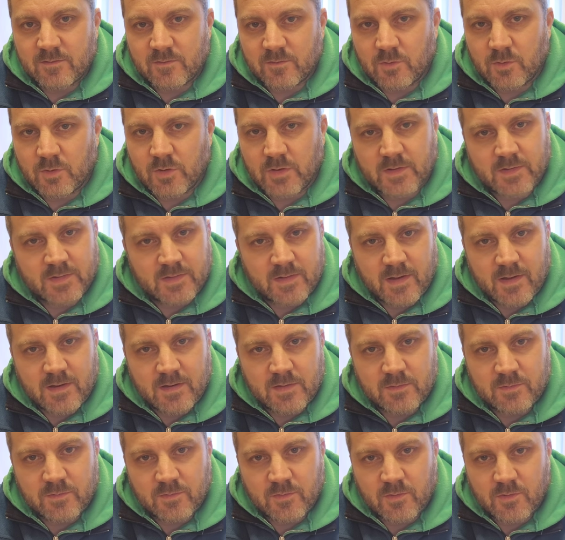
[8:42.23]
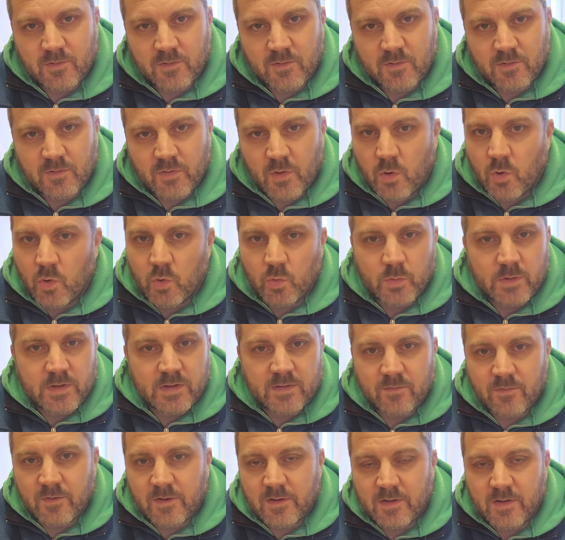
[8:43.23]
Real excited for the whole week
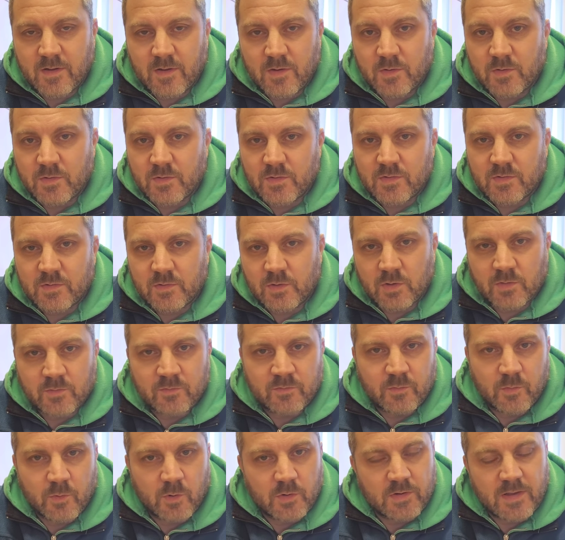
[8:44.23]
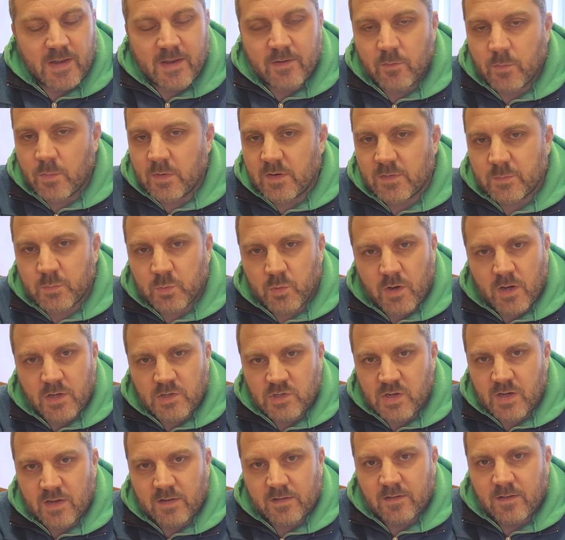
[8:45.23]
of videos. Looking forward to everybody's
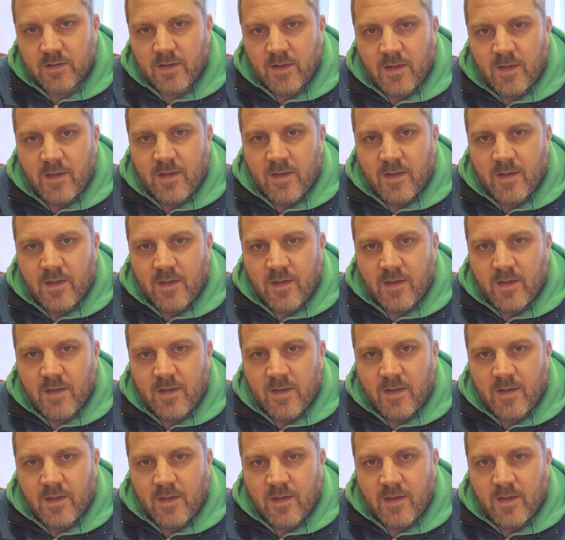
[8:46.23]
project.